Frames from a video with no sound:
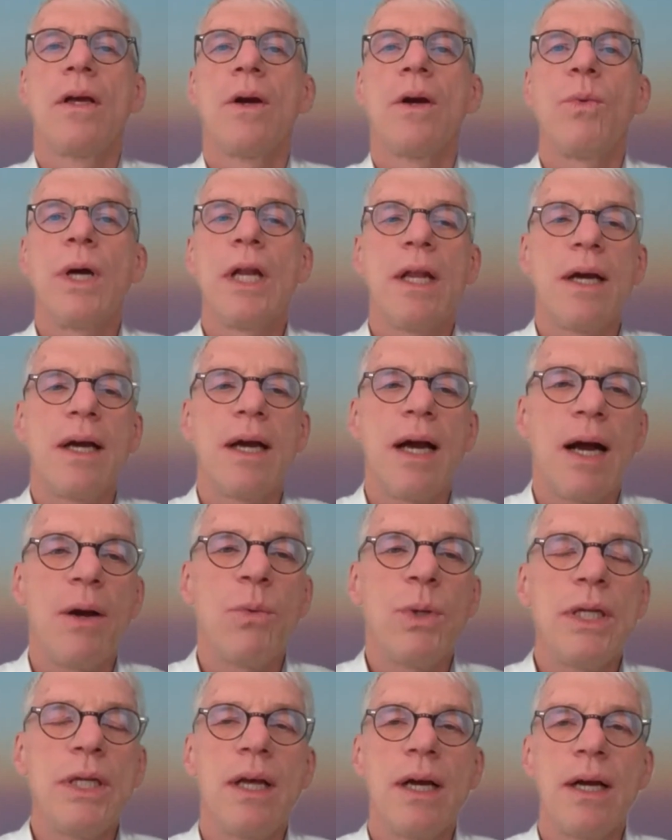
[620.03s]
Well, I
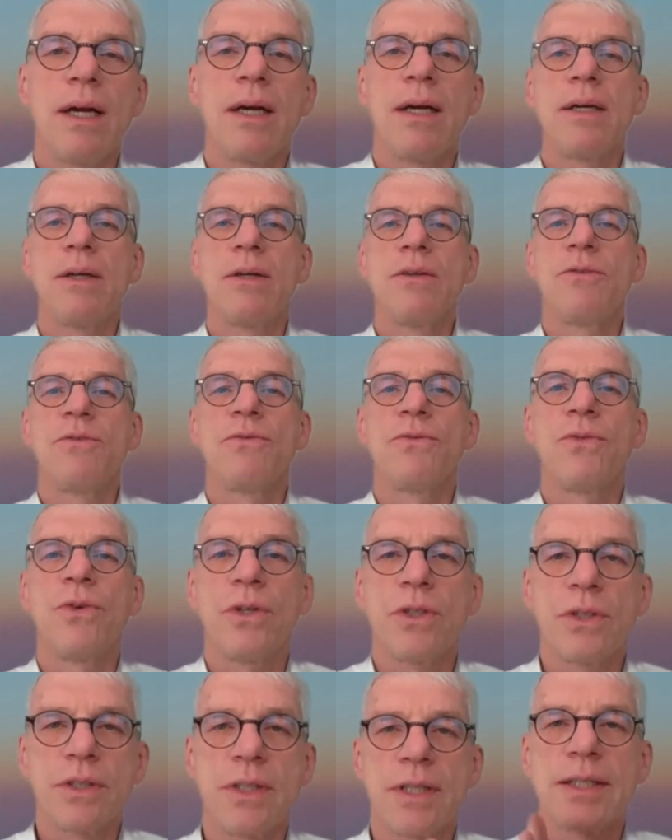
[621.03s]
will
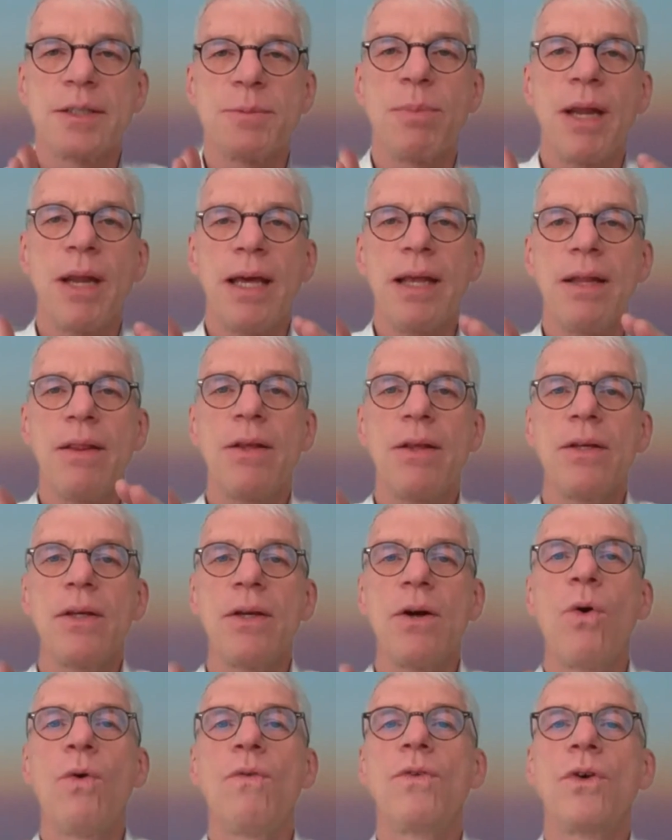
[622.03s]
first explain the
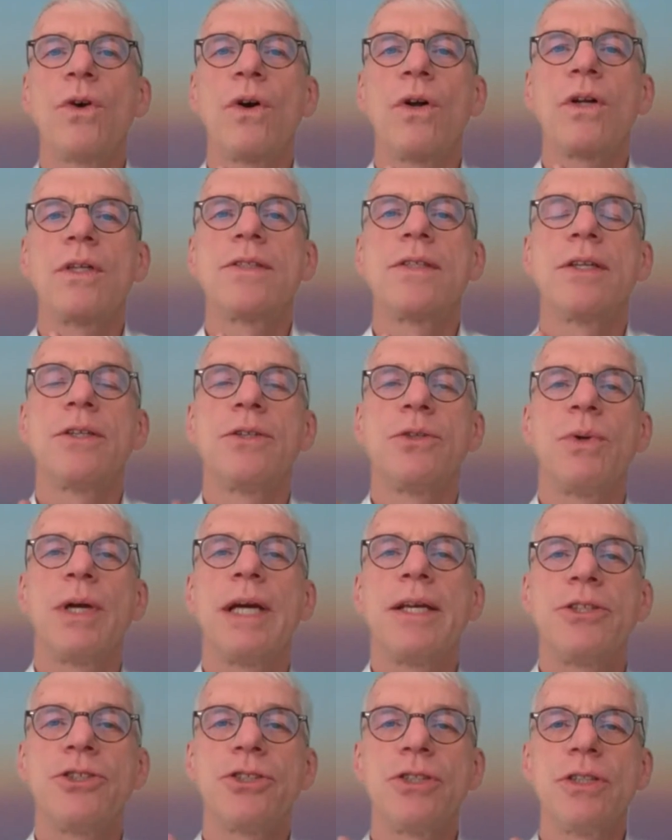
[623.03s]
overall
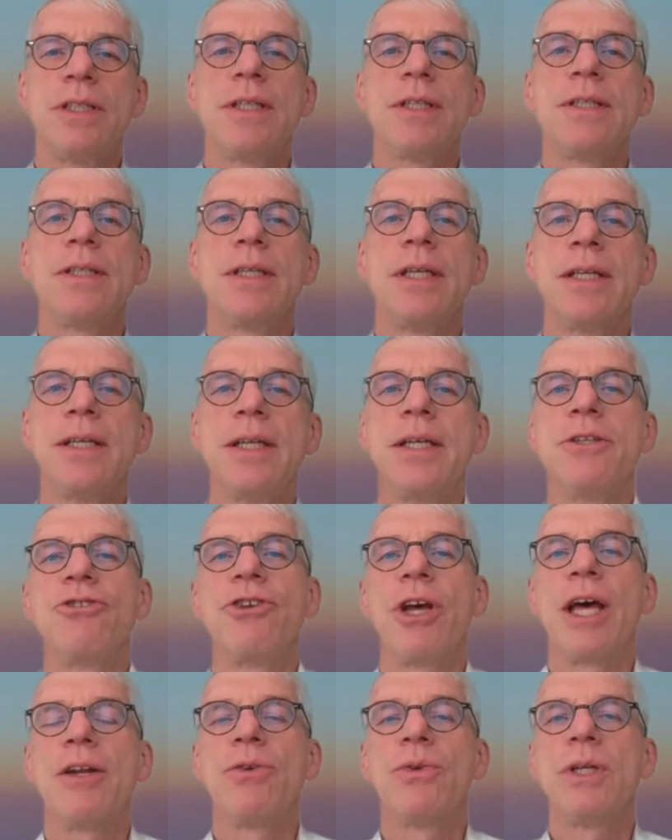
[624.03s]
situation in
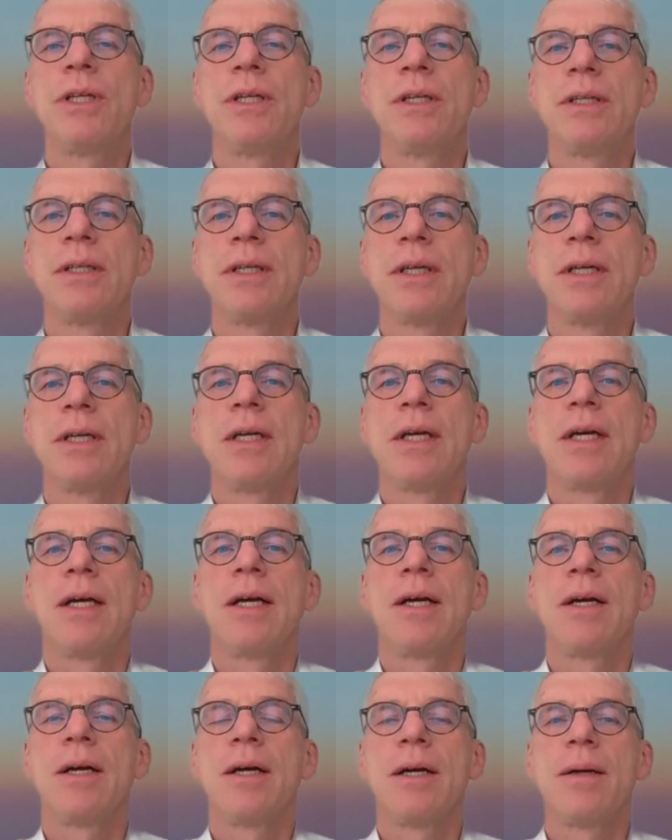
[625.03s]
general.
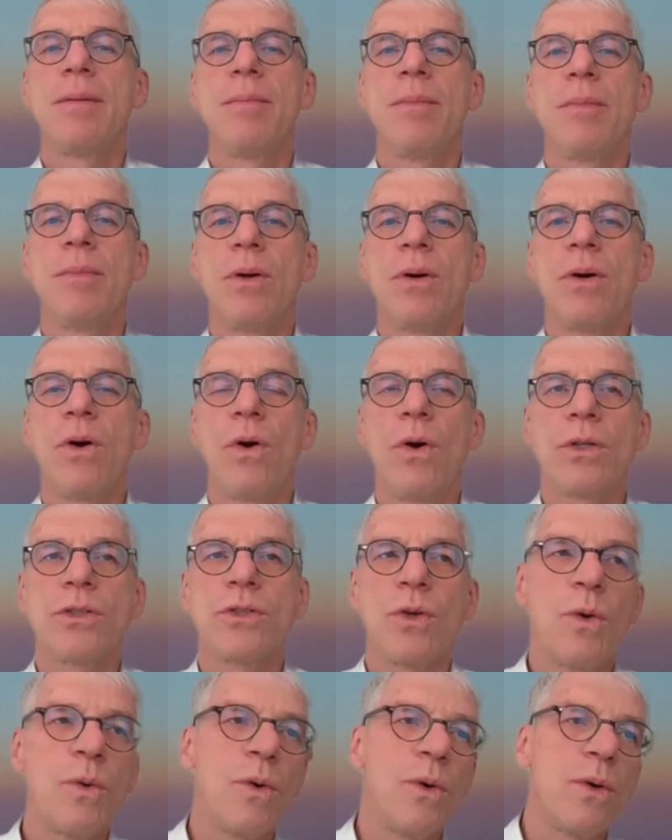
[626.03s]

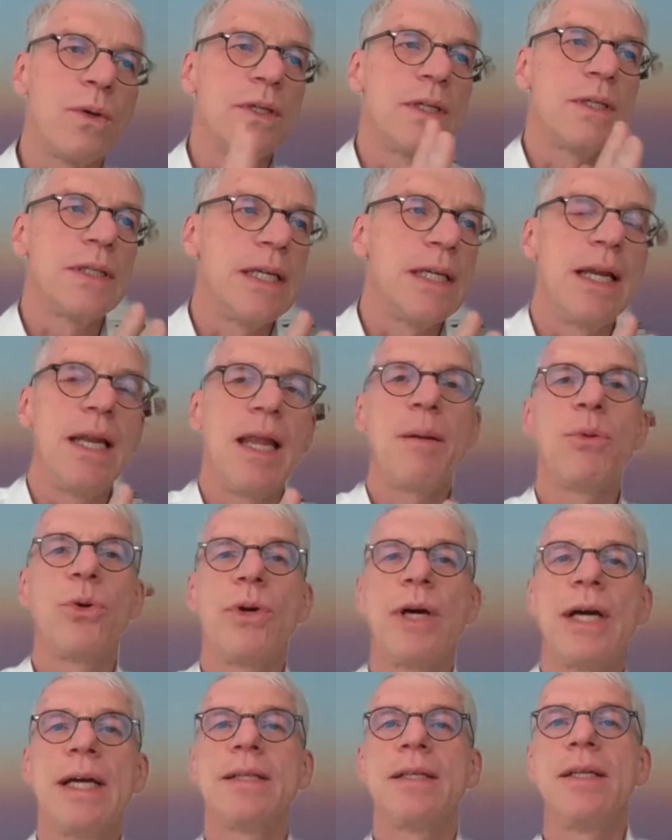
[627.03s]
Also
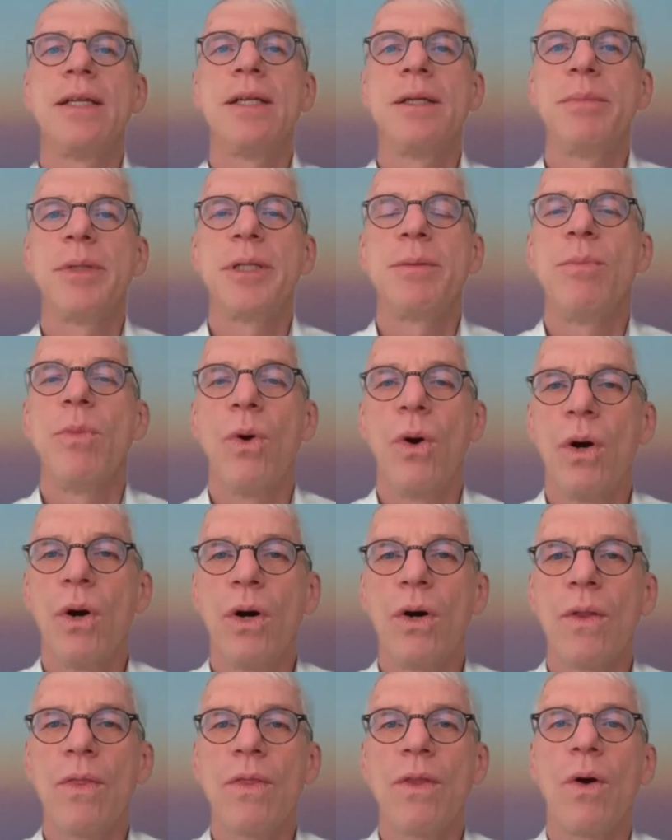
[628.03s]
elaborate a little bit
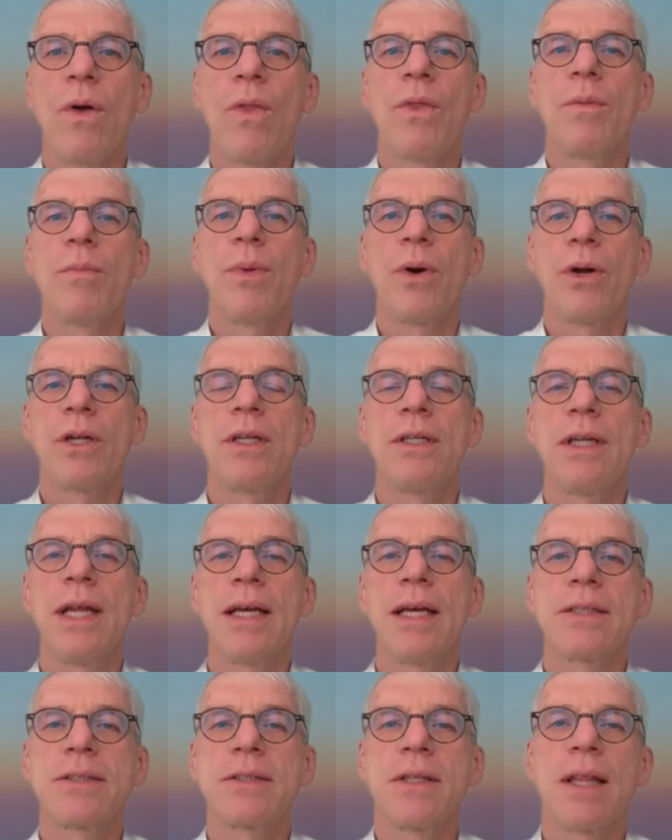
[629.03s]
more on the
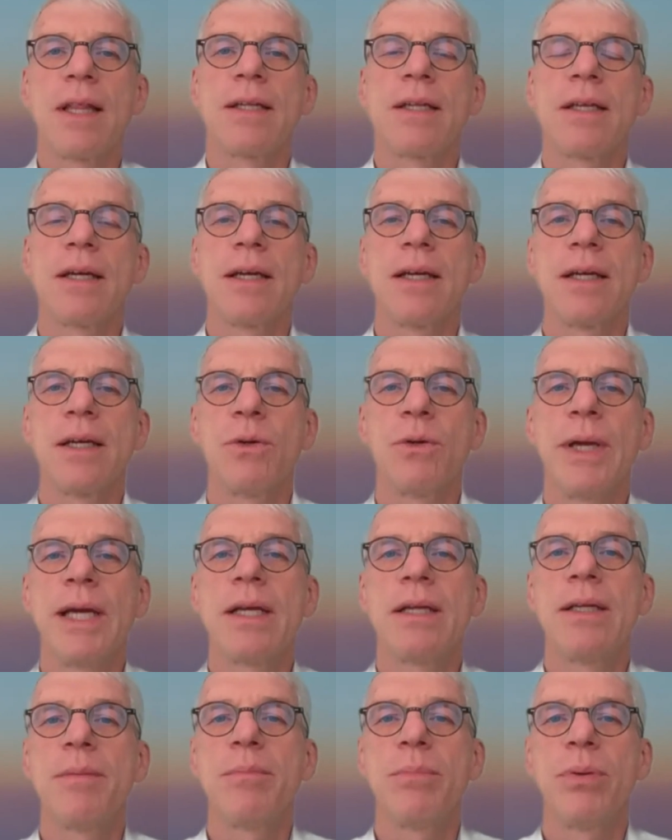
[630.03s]
bottlenecks that I
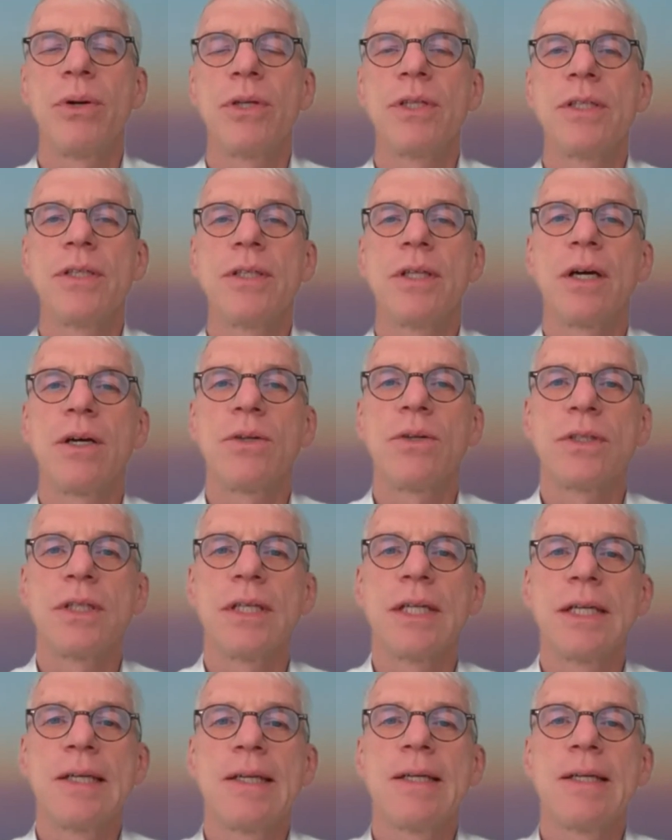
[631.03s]
quickly pointed out.